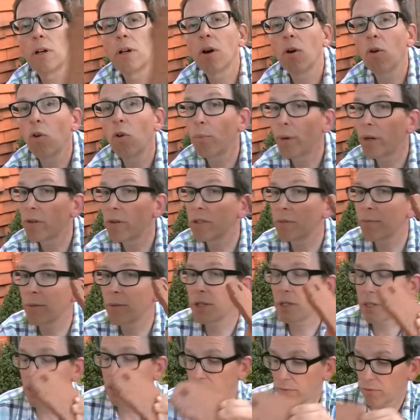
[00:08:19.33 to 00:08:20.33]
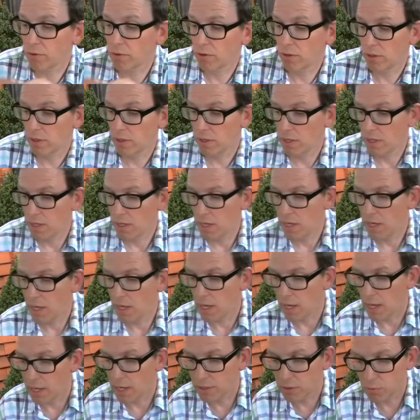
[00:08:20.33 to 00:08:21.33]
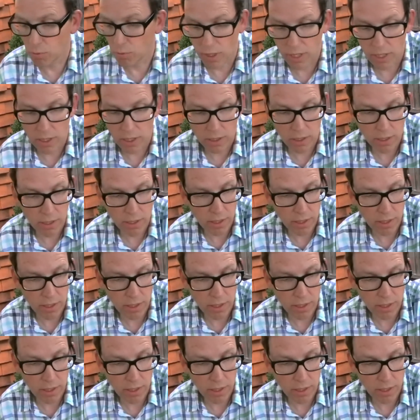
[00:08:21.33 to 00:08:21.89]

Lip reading: or post-medieval as well